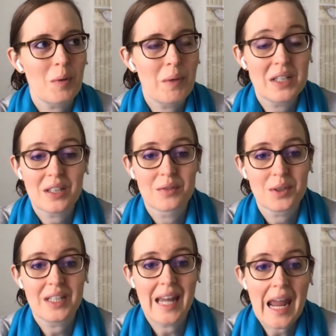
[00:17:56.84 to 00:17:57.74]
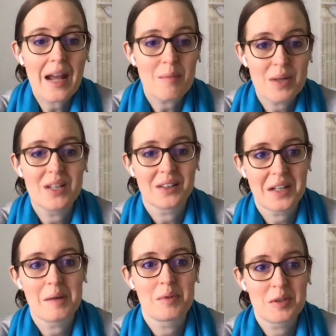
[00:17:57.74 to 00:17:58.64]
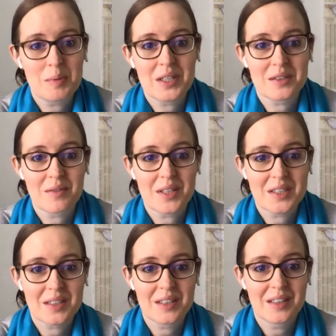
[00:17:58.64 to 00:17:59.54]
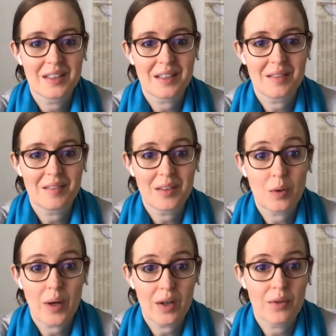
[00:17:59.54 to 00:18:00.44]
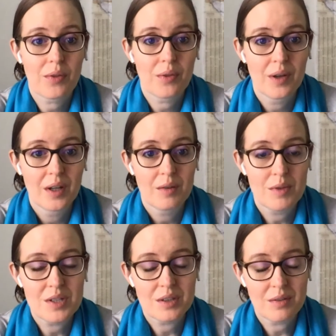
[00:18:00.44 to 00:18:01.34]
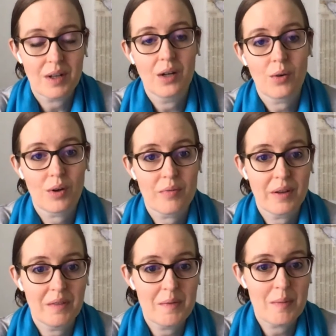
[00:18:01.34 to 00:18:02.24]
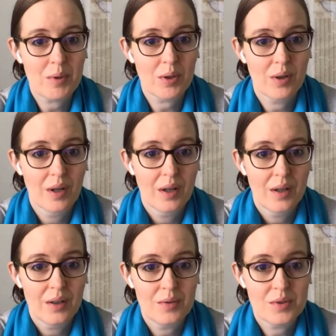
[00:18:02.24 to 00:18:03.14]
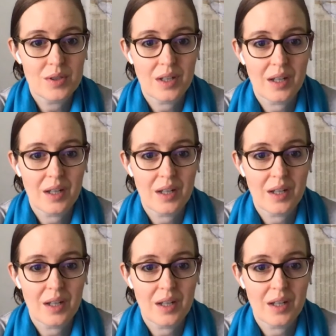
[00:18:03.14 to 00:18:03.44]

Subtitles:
my child really can't be on campus because of this, like, health reason, right? Or a family member who's